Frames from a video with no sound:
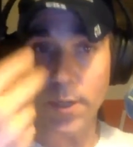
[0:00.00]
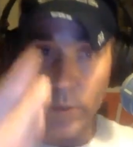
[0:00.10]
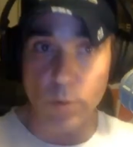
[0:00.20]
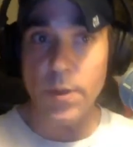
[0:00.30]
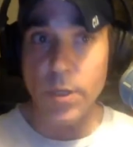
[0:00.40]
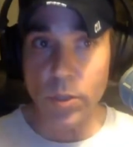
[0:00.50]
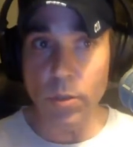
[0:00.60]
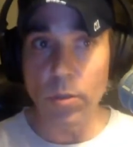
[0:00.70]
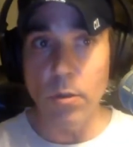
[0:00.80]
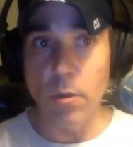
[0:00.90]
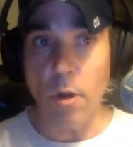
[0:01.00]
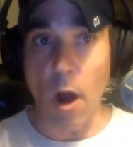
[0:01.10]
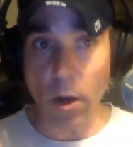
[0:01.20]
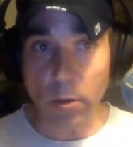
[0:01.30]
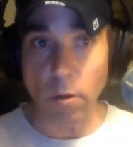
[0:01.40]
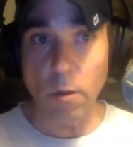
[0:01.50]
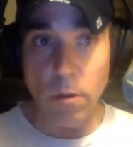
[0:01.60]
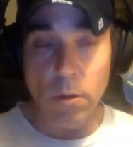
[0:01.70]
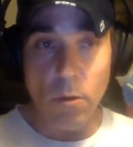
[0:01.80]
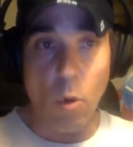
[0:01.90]
to this
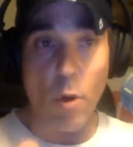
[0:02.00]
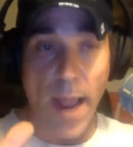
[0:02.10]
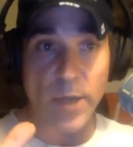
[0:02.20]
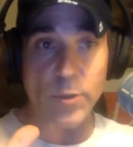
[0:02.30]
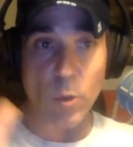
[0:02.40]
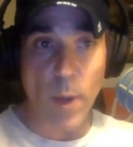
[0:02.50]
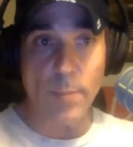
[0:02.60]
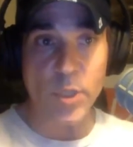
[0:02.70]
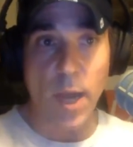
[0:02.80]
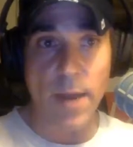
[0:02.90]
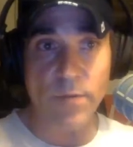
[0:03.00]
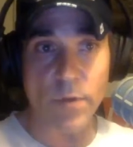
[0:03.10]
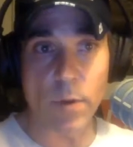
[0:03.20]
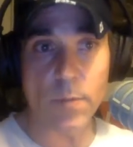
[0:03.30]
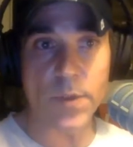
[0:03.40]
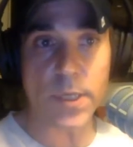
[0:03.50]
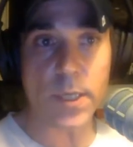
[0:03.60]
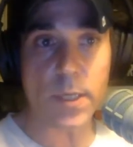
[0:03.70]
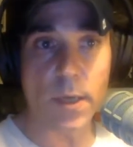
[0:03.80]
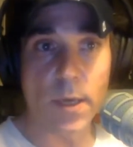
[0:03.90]
article, or actually the website from
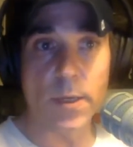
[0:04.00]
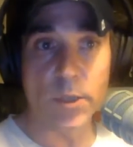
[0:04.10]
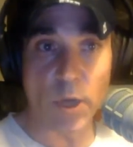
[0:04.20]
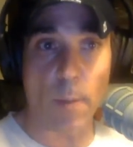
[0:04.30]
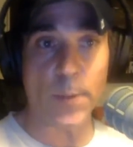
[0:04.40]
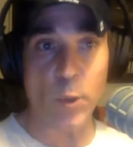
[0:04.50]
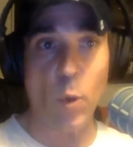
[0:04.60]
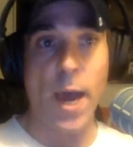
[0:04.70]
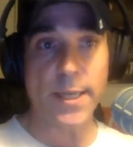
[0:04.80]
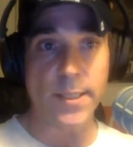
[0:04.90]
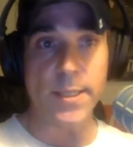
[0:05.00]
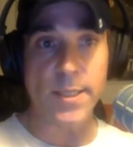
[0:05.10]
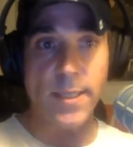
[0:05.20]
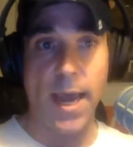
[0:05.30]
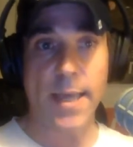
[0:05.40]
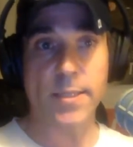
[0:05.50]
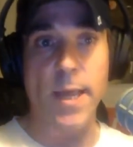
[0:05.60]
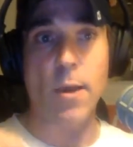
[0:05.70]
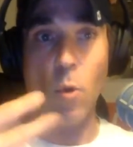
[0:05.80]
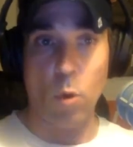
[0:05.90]
the
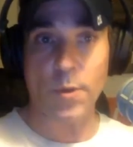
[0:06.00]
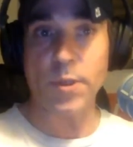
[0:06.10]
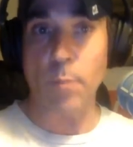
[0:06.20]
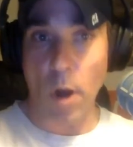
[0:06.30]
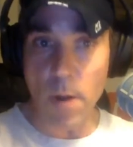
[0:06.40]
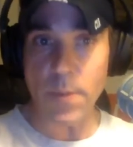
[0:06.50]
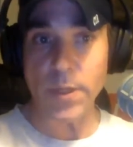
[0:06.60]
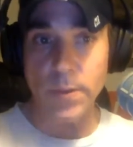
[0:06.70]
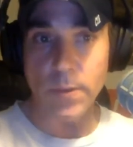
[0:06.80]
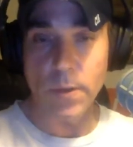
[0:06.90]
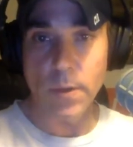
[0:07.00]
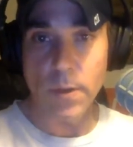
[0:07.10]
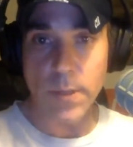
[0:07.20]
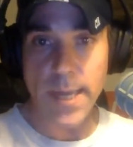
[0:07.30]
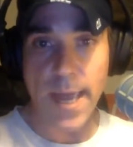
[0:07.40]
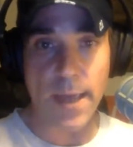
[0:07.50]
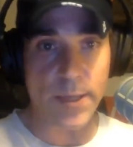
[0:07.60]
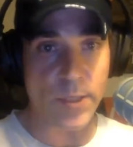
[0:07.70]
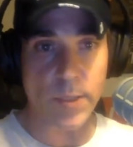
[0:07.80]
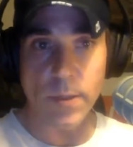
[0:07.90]
witscience.org department. Yeah,
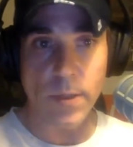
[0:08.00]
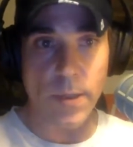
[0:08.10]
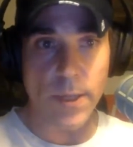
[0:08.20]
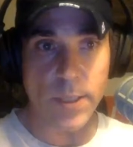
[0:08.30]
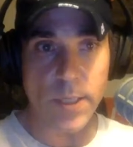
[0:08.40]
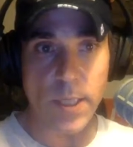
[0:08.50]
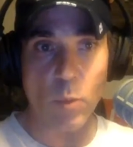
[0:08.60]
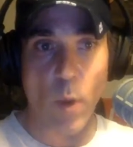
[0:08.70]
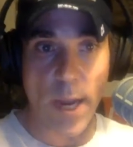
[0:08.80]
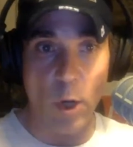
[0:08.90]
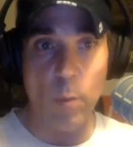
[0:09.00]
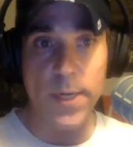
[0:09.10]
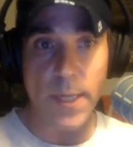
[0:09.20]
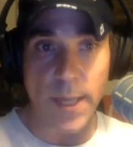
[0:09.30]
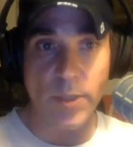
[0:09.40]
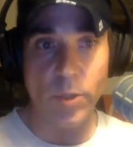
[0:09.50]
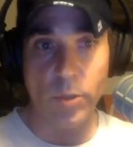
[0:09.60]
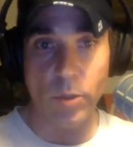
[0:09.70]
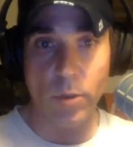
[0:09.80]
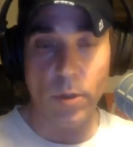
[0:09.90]
it's it's the Wyoming
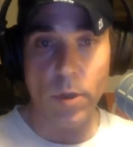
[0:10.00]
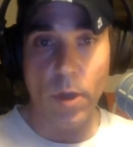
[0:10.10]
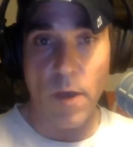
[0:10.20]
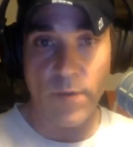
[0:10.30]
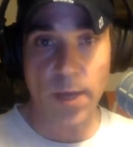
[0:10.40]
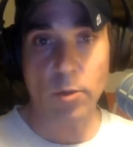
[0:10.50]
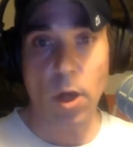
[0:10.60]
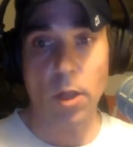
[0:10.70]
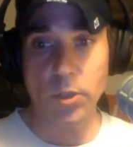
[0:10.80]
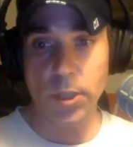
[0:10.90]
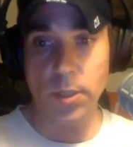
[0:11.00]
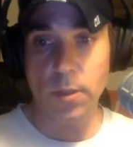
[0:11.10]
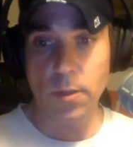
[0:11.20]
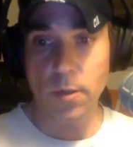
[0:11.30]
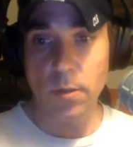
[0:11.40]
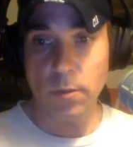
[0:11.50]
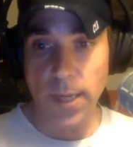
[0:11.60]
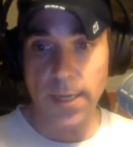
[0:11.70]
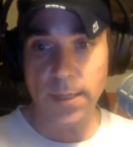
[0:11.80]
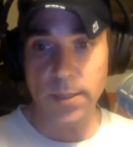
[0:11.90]
Institute of Technology,
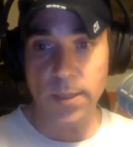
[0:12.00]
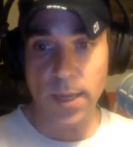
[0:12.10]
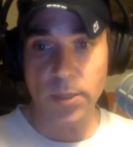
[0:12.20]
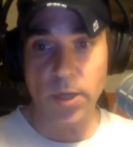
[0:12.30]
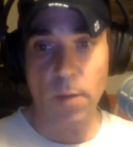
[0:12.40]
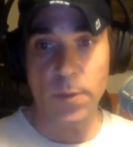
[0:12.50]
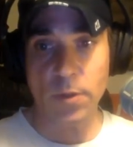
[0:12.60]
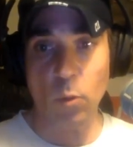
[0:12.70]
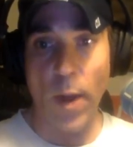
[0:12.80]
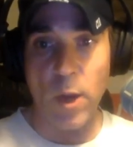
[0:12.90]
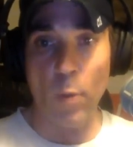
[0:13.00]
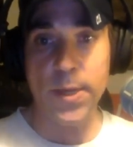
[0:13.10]
ladies and gentlemen. The Wyoming